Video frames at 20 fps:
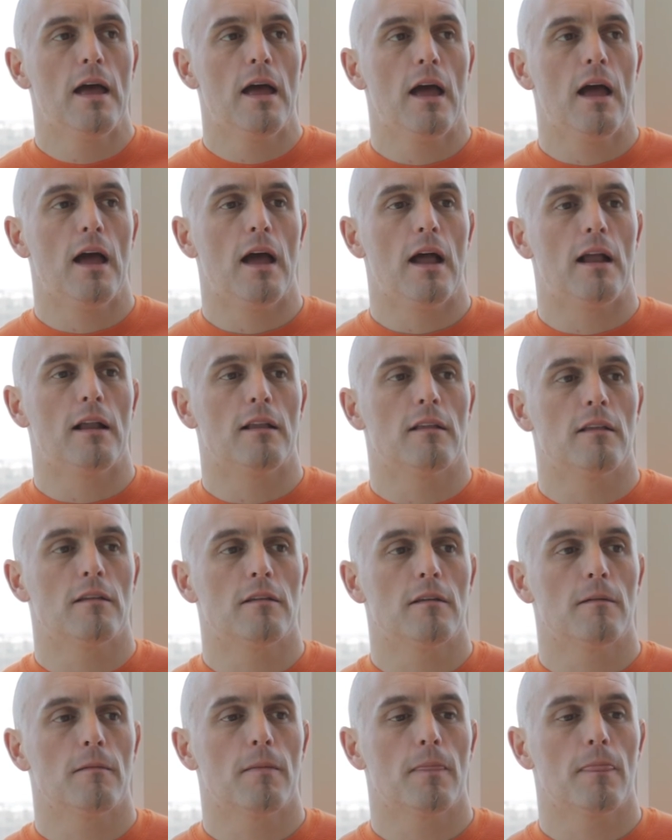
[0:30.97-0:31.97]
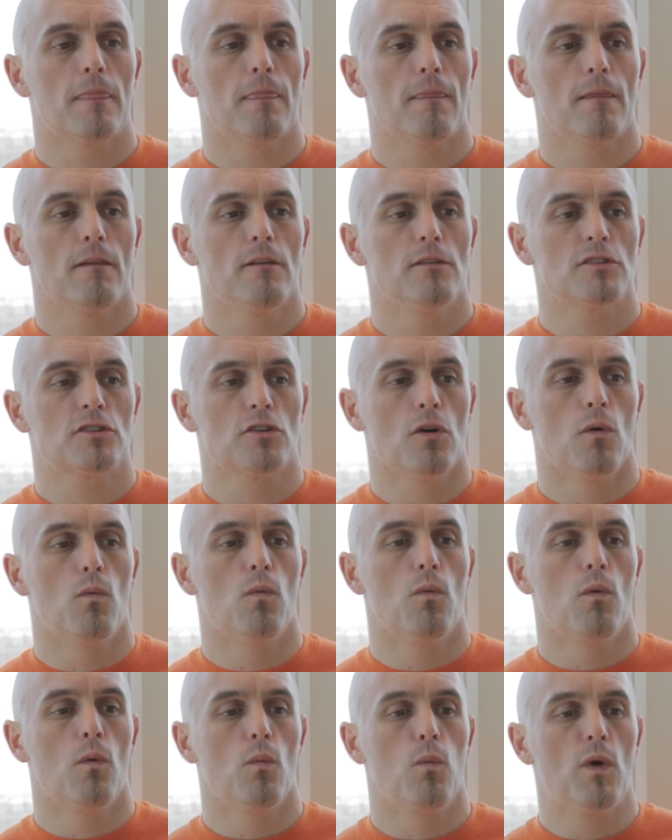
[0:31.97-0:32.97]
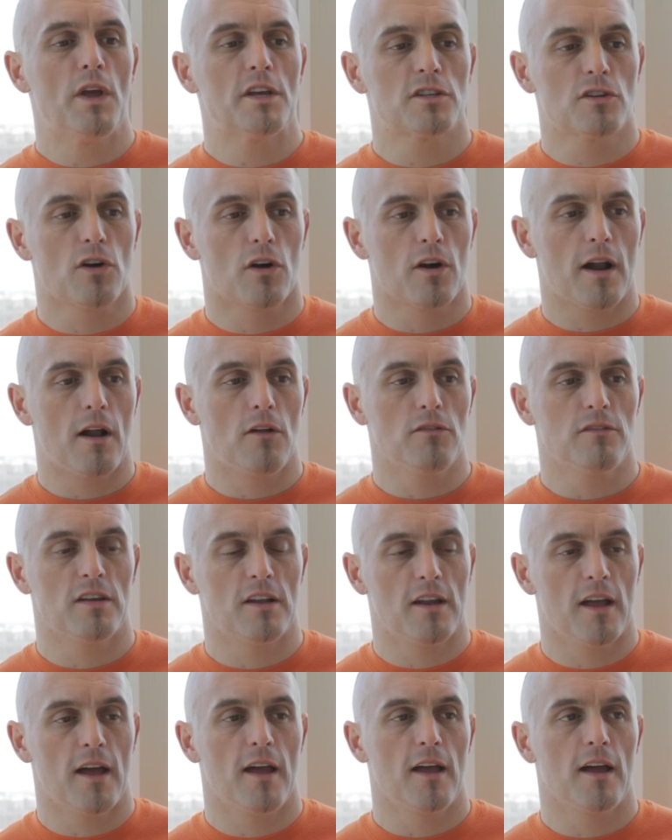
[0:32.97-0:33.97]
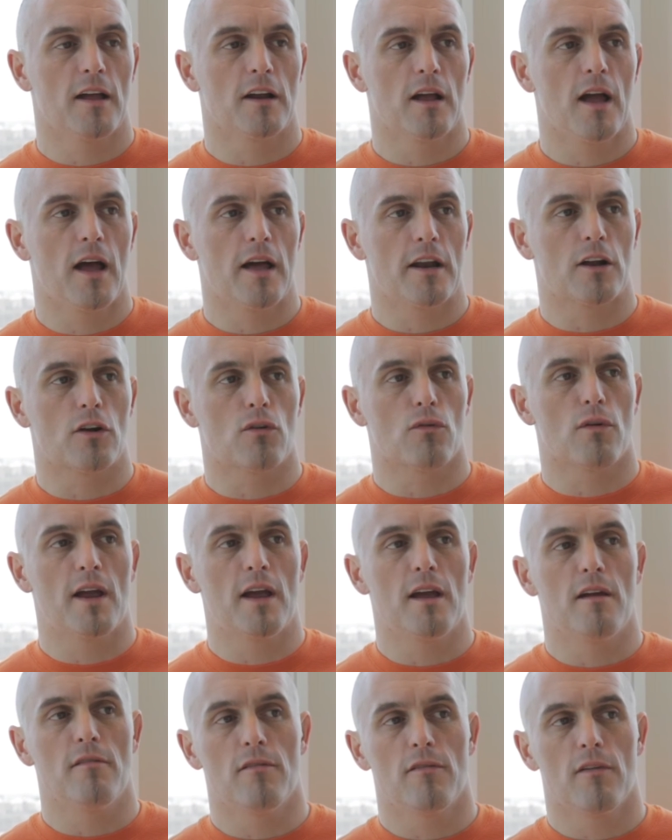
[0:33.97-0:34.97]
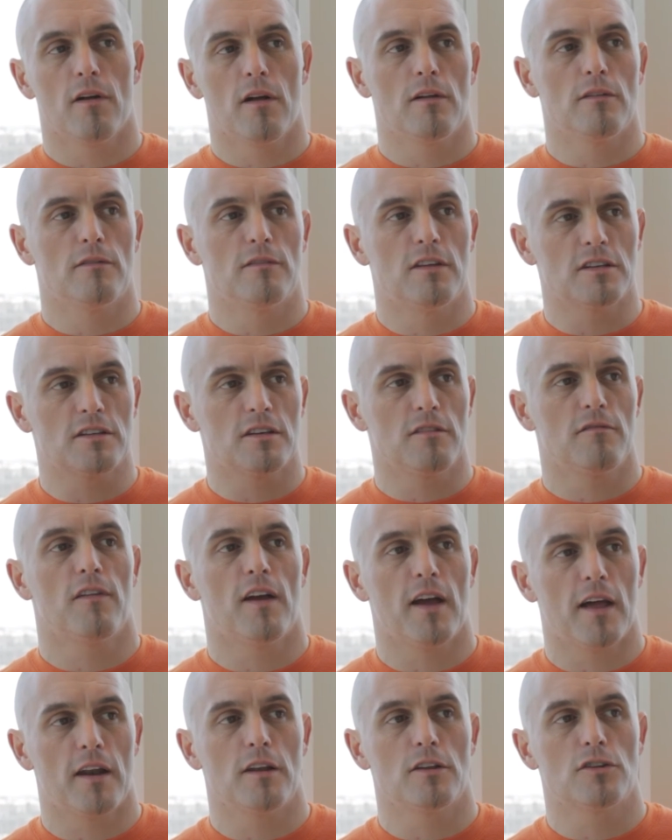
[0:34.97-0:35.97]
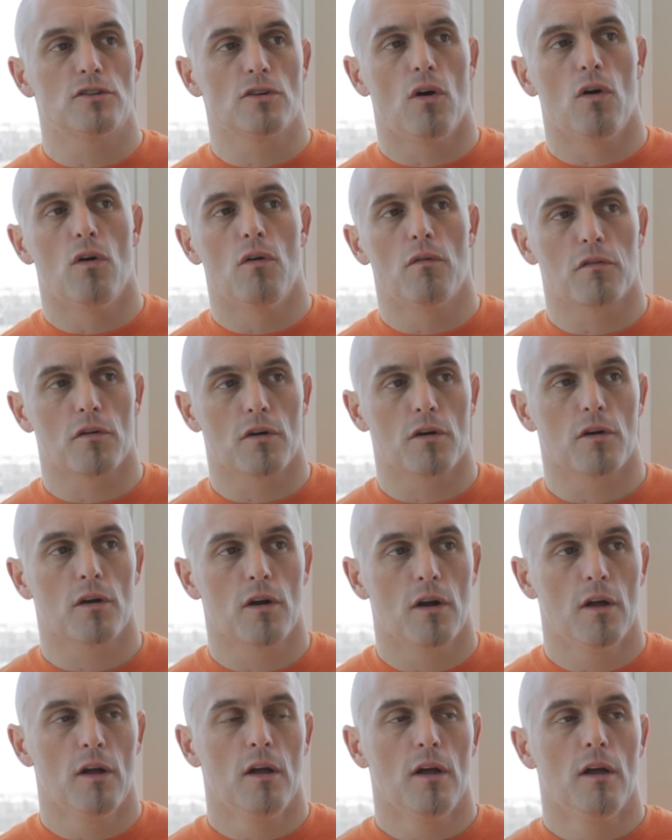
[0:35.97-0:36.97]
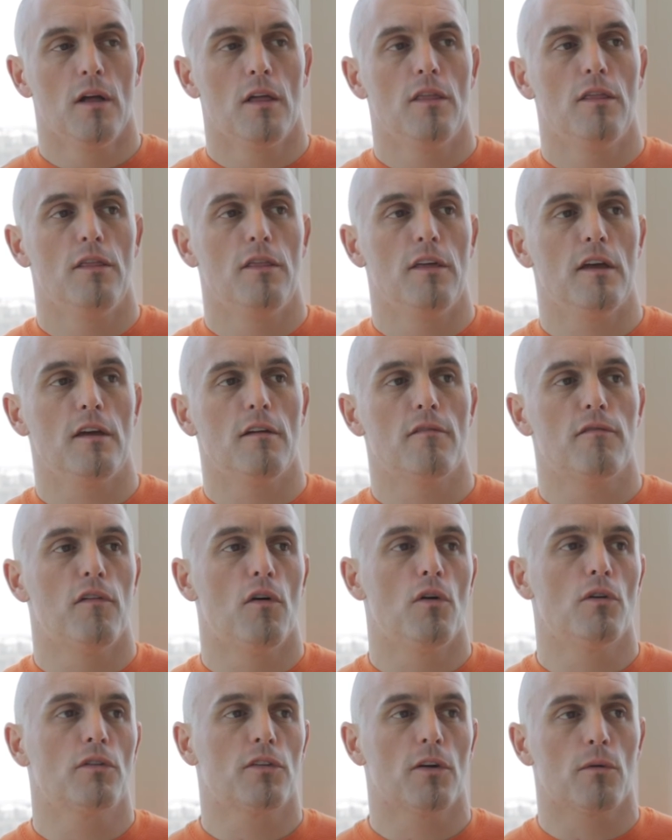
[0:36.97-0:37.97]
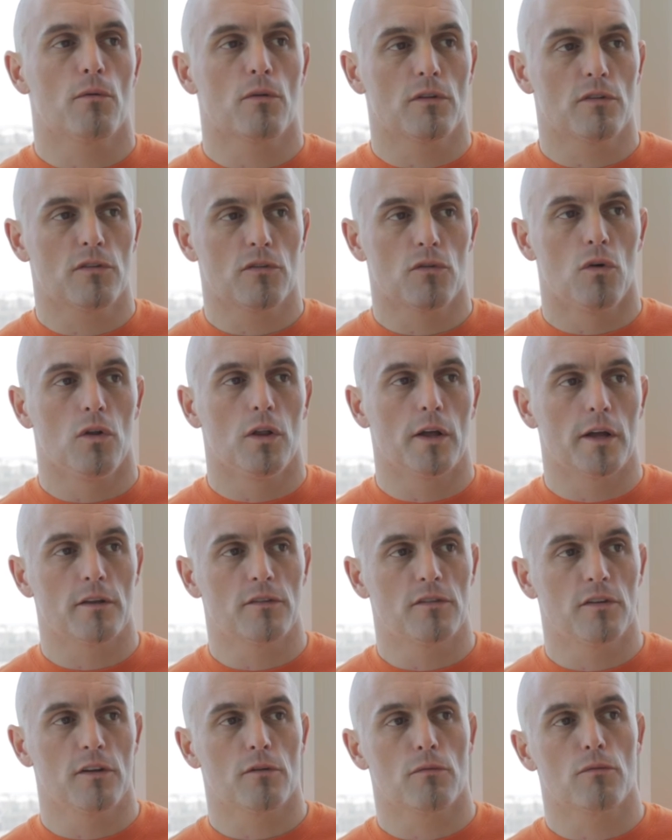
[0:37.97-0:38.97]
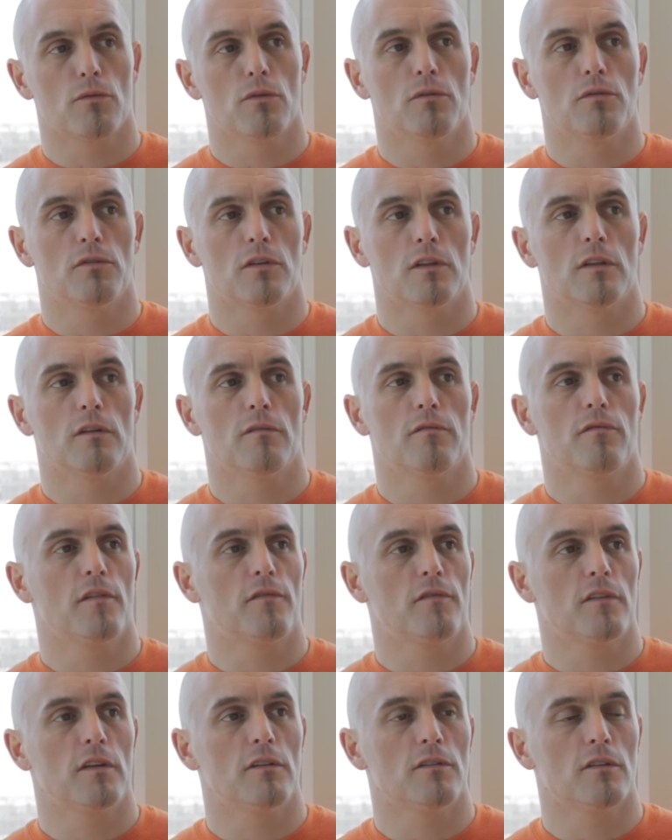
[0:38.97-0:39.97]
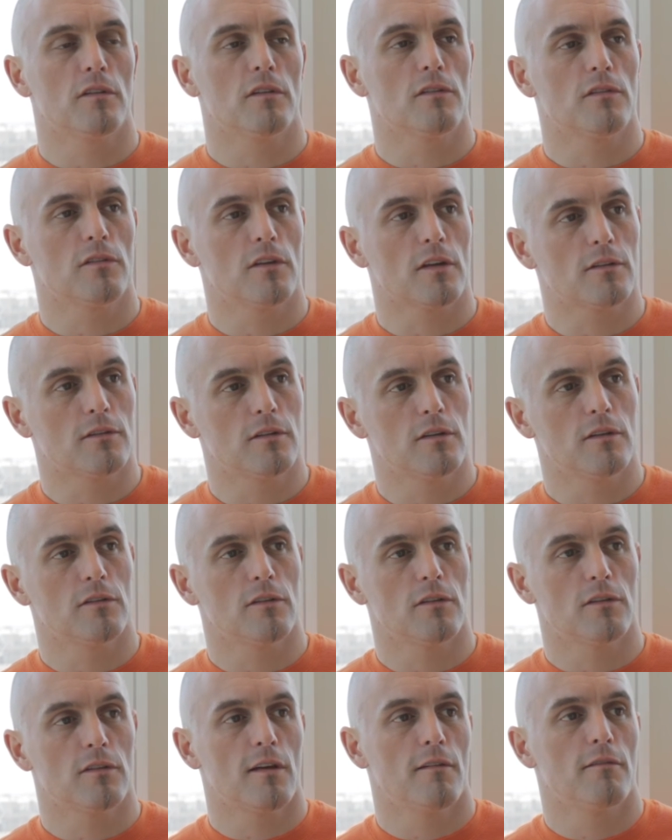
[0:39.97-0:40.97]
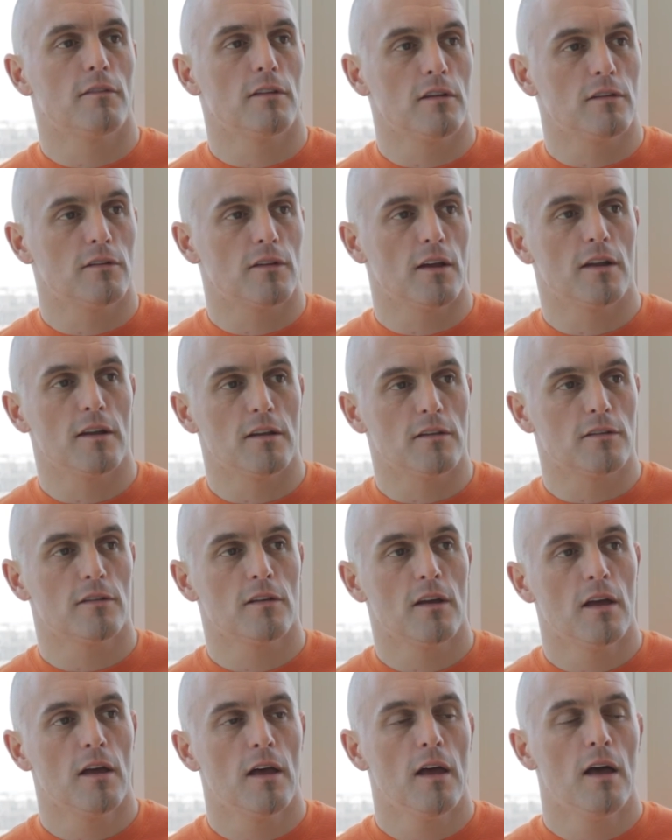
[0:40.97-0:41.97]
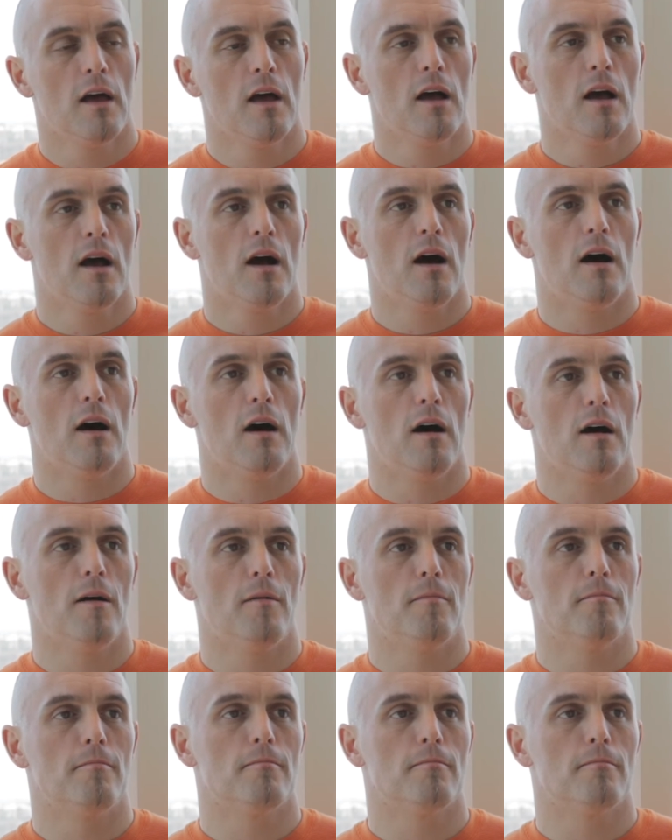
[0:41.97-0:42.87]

And so we start out today at a grave disadvantage over the folks that were installing cedar roofs in the 50s and the 60s, the 70s, 80s.